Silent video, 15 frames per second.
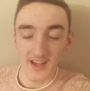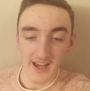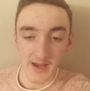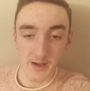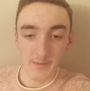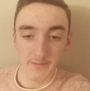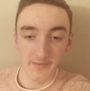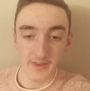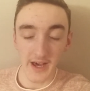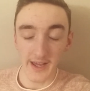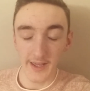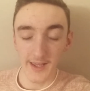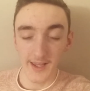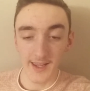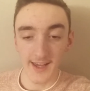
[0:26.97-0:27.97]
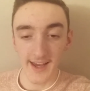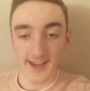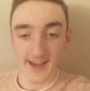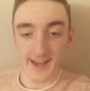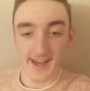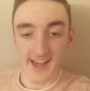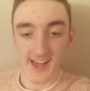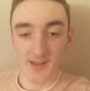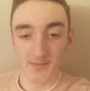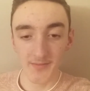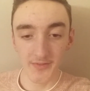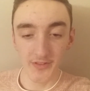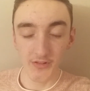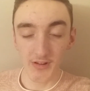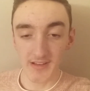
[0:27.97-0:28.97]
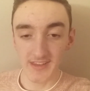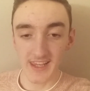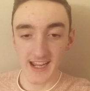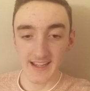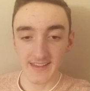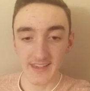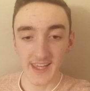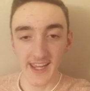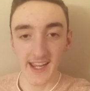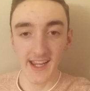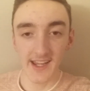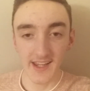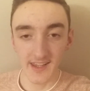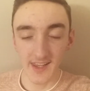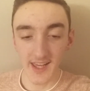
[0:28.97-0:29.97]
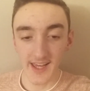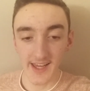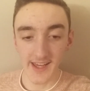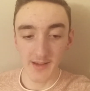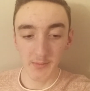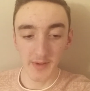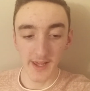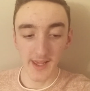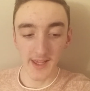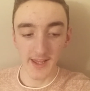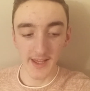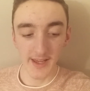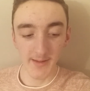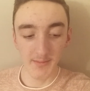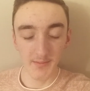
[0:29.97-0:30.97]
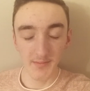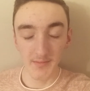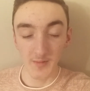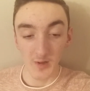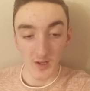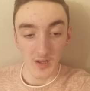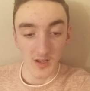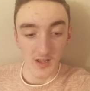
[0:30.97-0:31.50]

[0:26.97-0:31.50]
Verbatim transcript: um, I um, 2018, um, um,